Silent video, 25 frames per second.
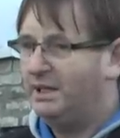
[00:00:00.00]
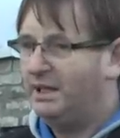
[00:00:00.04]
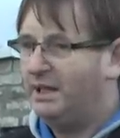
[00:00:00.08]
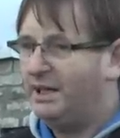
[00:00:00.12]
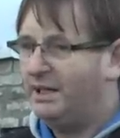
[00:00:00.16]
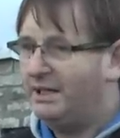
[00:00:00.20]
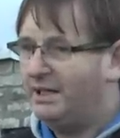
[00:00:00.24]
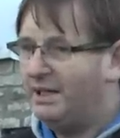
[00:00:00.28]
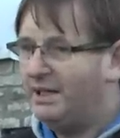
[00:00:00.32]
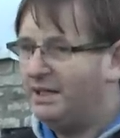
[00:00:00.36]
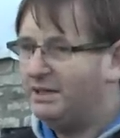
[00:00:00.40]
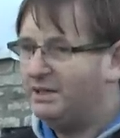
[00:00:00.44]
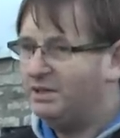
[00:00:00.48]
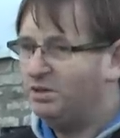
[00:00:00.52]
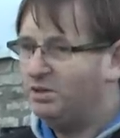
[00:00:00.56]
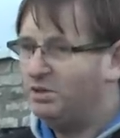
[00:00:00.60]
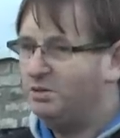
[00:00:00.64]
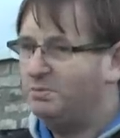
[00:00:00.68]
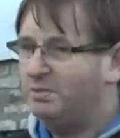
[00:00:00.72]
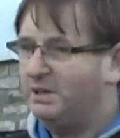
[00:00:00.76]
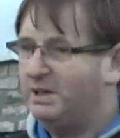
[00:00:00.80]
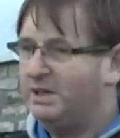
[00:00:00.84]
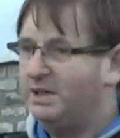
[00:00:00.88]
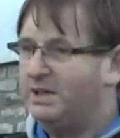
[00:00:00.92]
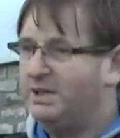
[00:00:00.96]
And I
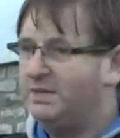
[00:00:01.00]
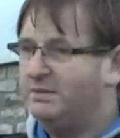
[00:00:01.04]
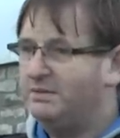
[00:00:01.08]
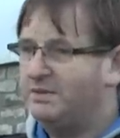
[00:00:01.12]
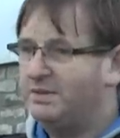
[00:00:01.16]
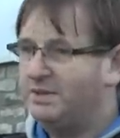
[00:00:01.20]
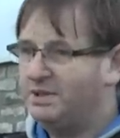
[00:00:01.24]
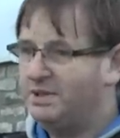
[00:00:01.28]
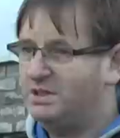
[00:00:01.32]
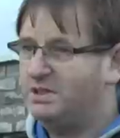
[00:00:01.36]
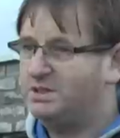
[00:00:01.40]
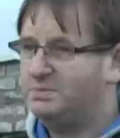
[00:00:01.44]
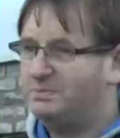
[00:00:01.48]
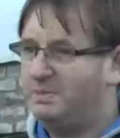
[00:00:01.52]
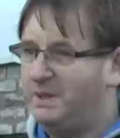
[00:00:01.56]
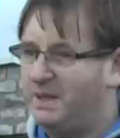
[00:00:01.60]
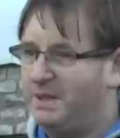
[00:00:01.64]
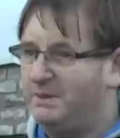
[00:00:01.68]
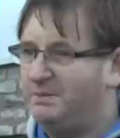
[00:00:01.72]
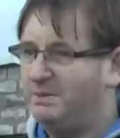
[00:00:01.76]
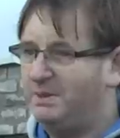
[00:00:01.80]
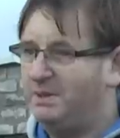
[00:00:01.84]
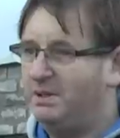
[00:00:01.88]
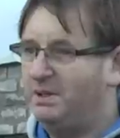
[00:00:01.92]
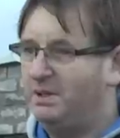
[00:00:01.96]
do believe there is
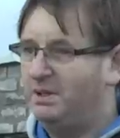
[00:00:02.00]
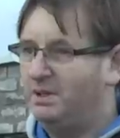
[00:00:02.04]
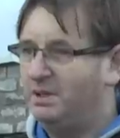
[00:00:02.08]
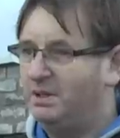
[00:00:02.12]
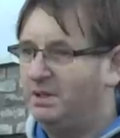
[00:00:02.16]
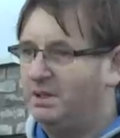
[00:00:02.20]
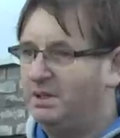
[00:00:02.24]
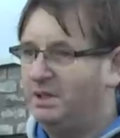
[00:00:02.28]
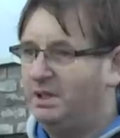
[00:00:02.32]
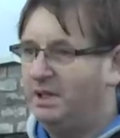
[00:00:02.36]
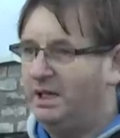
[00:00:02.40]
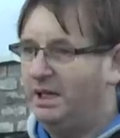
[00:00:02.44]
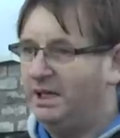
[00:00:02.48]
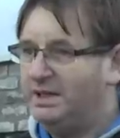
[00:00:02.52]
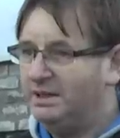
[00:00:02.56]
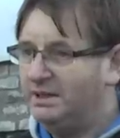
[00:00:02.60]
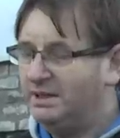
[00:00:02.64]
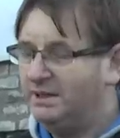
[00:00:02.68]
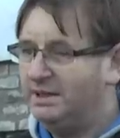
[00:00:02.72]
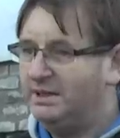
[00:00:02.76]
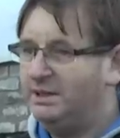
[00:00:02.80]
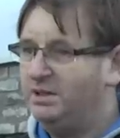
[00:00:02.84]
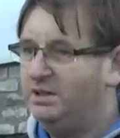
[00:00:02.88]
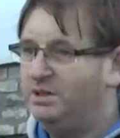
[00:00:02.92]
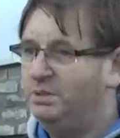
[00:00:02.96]
people in
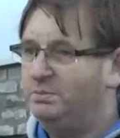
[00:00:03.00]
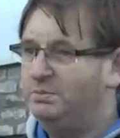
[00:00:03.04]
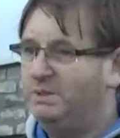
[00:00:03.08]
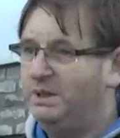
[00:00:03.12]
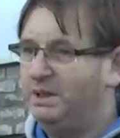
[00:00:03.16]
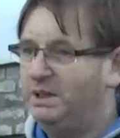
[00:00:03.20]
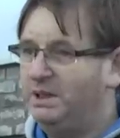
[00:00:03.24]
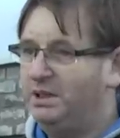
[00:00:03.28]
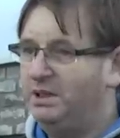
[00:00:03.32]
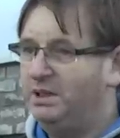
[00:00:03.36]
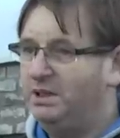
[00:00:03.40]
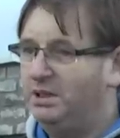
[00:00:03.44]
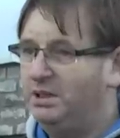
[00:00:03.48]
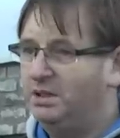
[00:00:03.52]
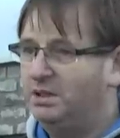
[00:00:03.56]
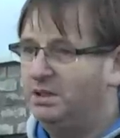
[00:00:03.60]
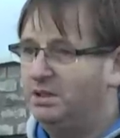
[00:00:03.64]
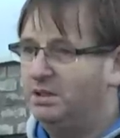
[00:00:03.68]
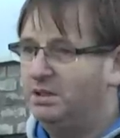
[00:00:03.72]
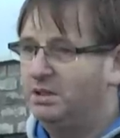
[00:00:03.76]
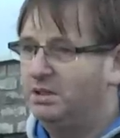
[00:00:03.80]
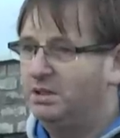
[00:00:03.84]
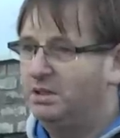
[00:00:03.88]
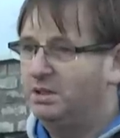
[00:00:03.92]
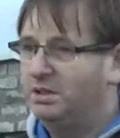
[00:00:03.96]
the DUP
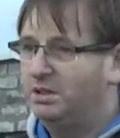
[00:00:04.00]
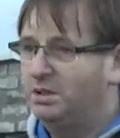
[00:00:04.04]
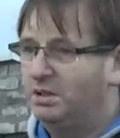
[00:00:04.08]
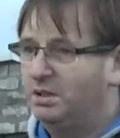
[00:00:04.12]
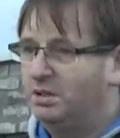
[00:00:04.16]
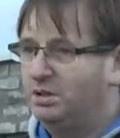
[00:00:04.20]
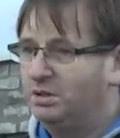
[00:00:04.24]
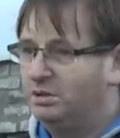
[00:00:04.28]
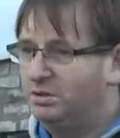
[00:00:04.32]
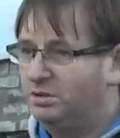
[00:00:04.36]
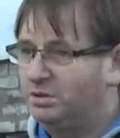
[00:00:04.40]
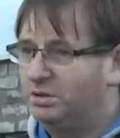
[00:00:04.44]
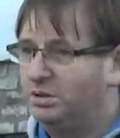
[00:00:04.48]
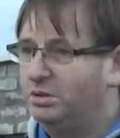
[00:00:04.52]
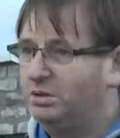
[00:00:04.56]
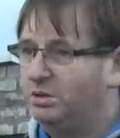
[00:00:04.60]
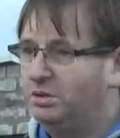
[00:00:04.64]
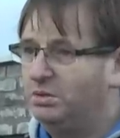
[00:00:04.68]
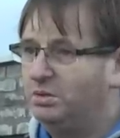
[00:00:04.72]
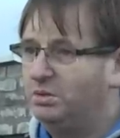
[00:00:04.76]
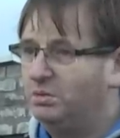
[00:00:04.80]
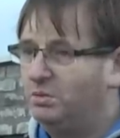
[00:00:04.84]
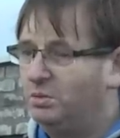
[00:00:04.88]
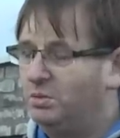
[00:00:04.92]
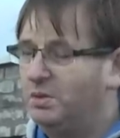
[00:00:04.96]
who
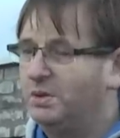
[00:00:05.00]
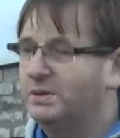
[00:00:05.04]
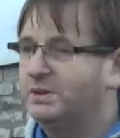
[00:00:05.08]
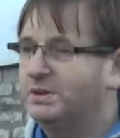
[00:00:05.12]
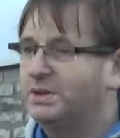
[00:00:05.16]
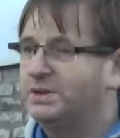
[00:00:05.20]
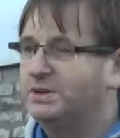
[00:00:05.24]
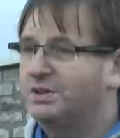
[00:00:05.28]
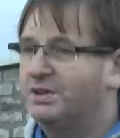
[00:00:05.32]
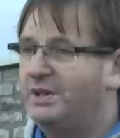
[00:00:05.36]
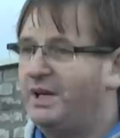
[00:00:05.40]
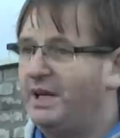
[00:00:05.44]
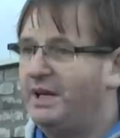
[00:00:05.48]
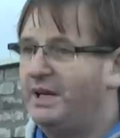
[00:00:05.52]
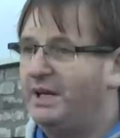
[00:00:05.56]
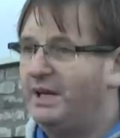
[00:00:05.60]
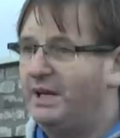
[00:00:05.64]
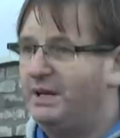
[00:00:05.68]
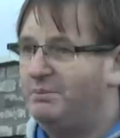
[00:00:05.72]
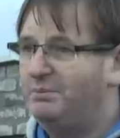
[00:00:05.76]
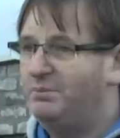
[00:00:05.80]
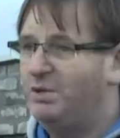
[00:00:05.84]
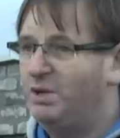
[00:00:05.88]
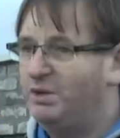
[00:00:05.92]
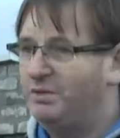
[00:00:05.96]
do want to try
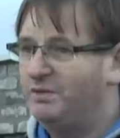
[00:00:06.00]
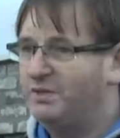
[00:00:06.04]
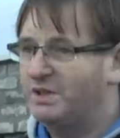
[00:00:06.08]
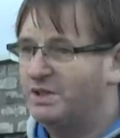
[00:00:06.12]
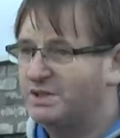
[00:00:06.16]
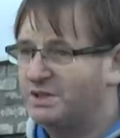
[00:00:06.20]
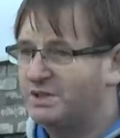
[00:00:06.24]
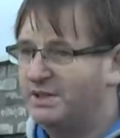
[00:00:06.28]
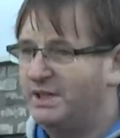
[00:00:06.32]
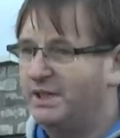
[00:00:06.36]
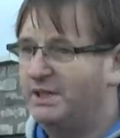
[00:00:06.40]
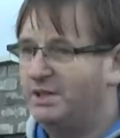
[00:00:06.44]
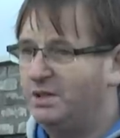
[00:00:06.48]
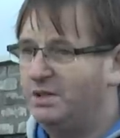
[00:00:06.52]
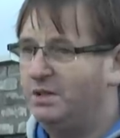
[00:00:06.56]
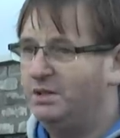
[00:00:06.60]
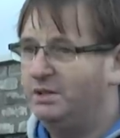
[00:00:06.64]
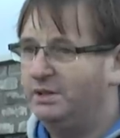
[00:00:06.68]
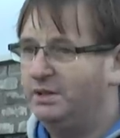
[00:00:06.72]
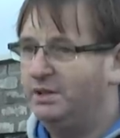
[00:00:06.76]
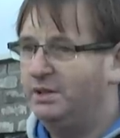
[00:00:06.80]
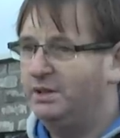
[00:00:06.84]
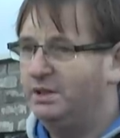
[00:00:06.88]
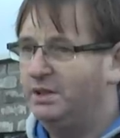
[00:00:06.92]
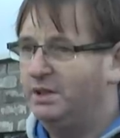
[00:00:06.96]
and move this thing
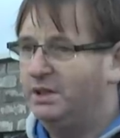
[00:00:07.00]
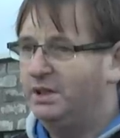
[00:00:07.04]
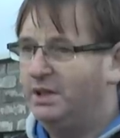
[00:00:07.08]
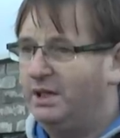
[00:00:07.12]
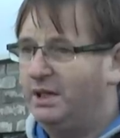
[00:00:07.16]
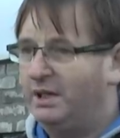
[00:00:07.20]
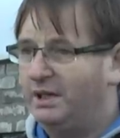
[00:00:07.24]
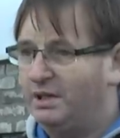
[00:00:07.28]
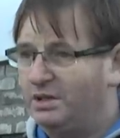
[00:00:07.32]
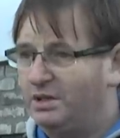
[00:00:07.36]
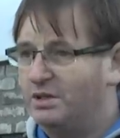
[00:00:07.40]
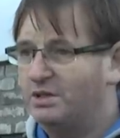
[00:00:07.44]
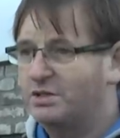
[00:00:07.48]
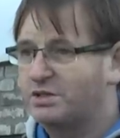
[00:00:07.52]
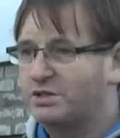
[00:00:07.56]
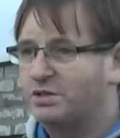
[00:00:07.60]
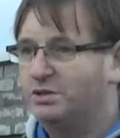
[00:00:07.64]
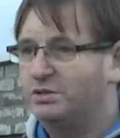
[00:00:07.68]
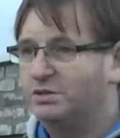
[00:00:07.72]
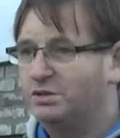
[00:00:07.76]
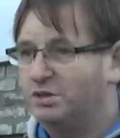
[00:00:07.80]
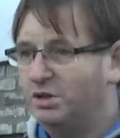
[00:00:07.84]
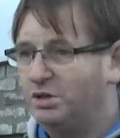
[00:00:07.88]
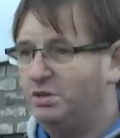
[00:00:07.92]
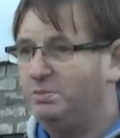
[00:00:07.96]
on. I
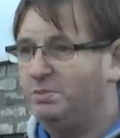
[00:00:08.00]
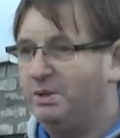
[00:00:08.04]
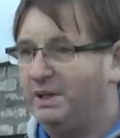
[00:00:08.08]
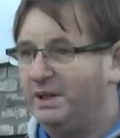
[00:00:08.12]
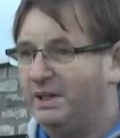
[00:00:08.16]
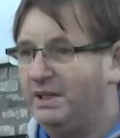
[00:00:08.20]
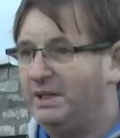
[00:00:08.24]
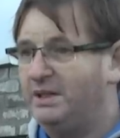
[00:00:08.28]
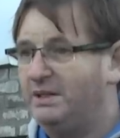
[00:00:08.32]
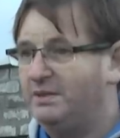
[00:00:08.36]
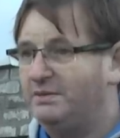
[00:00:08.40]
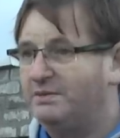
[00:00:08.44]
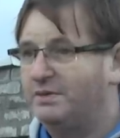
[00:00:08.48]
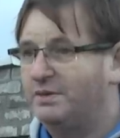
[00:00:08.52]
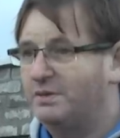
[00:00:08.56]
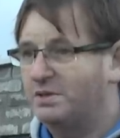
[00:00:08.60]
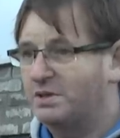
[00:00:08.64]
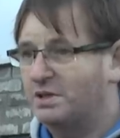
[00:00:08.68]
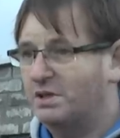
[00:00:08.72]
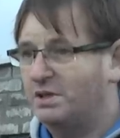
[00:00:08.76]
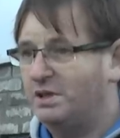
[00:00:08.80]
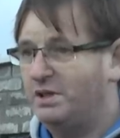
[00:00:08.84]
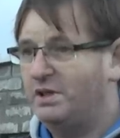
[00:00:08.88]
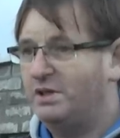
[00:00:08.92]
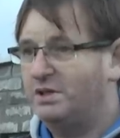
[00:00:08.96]
also do believe there
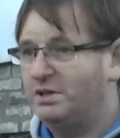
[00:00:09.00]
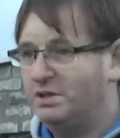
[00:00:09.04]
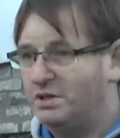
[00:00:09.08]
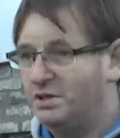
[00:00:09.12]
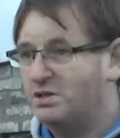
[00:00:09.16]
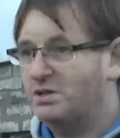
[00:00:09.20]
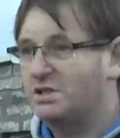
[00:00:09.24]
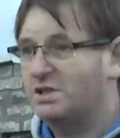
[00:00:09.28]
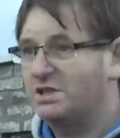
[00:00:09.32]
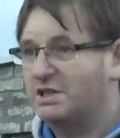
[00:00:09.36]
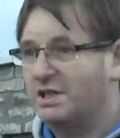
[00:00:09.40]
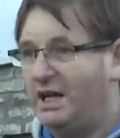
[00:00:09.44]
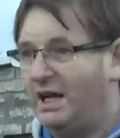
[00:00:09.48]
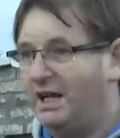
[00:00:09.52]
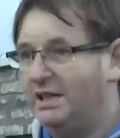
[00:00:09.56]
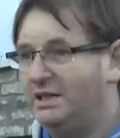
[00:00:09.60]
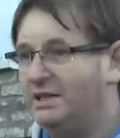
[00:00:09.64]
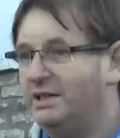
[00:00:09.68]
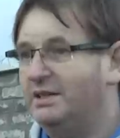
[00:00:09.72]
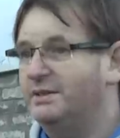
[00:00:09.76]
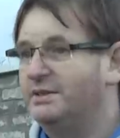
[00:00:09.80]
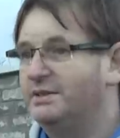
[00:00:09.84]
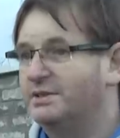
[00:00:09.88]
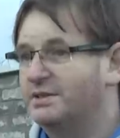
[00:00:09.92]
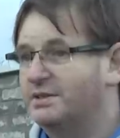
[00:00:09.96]
is a lot of useless
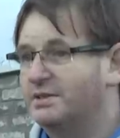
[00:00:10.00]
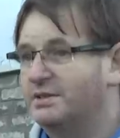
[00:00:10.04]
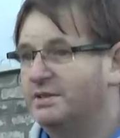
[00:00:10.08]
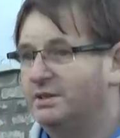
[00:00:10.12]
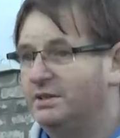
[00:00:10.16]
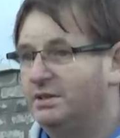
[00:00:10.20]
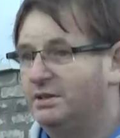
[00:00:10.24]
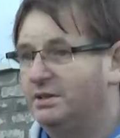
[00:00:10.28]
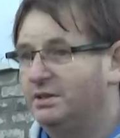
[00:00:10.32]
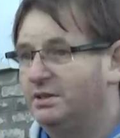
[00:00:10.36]
hullions